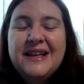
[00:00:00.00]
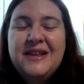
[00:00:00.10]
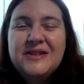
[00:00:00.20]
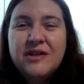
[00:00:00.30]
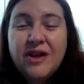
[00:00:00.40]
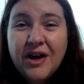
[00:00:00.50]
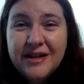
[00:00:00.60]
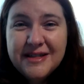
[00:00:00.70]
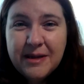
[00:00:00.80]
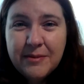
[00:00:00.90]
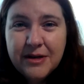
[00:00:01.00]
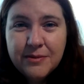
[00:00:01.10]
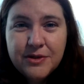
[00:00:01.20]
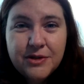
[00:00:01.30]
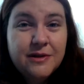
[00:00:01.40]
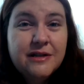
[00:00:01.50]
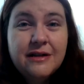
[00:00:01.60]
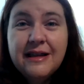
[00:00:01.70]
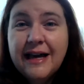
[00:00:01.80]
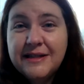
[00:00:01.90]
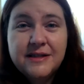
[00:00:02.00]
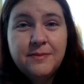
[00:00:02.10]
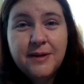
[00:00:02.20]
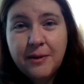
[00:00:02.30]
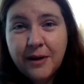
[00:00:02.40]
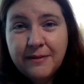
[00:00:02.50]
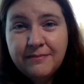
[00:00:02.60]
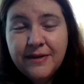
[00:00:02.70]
So long assignment number 2, it's our last big one.